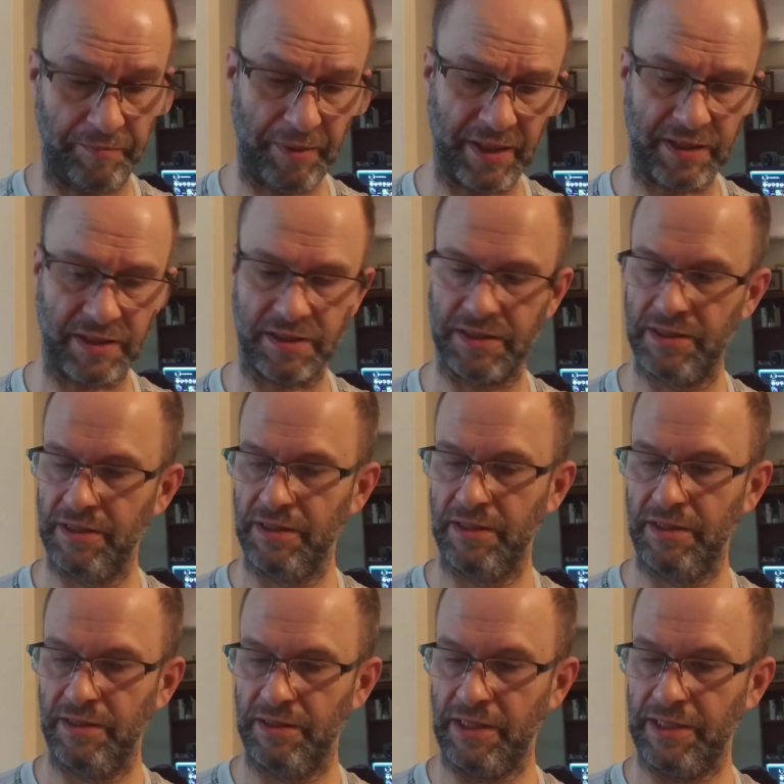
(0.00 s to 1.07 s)
But
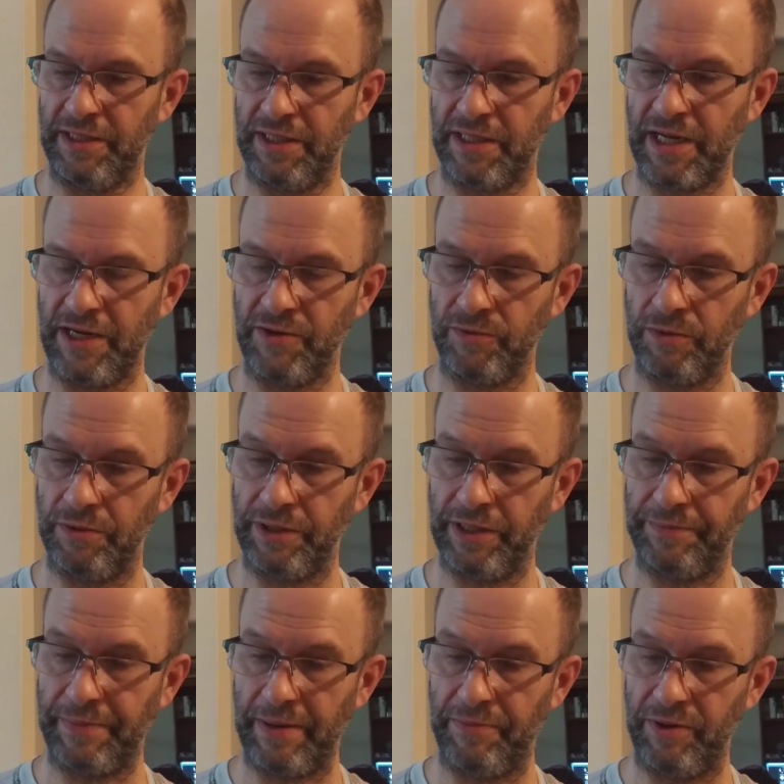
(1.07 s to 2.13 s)
they did kind of ruin it
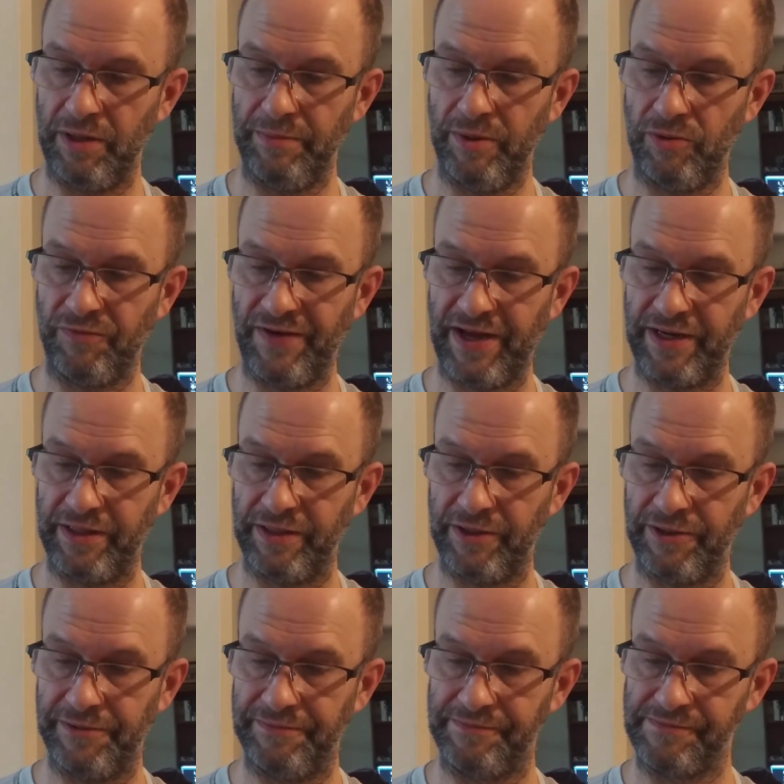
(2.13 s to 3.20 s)
by putting milk fat in there.